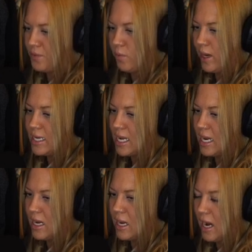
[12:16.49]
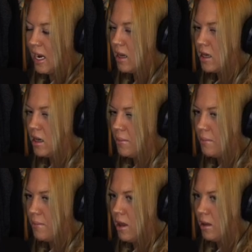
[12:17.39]
Why can't I
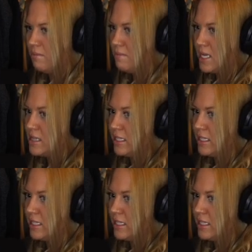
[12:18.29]
be